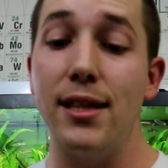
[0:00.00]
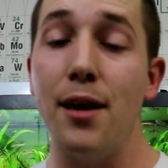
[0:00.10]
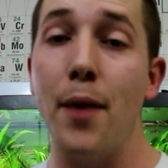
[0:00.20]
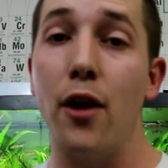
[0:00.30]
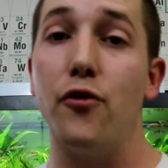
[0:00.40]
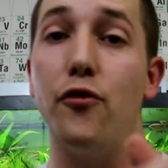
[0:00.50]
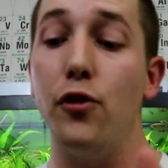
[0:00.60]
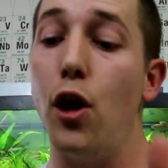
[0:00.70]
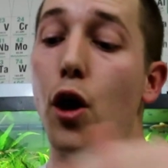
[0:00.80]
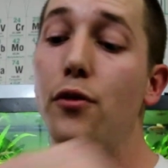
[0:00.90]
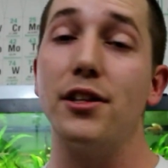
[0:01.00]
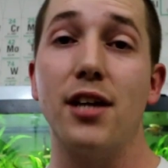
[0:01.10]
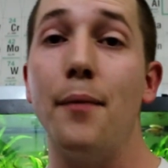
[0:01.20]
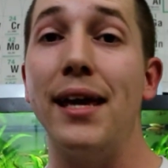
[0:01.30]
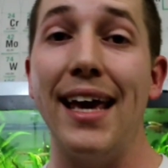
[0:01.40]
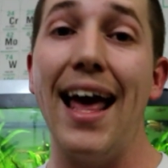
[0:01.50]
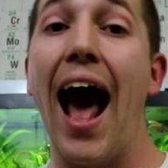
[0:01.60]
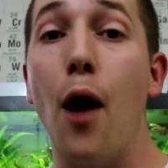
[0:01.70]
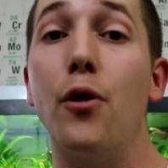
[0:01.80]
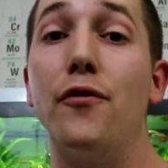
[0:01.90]
the amount of flow that's coming
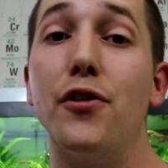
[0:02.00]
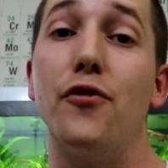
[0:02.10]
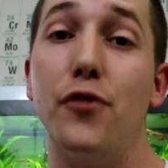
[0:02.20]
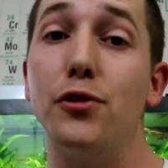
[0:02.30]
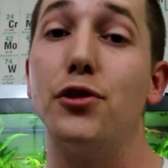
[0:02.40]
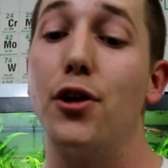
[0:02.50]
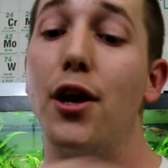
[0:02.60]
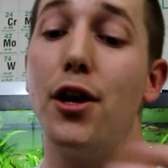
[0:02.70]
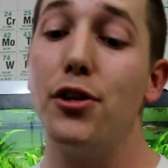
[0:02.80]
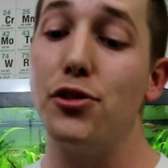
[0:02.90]
out of the filter.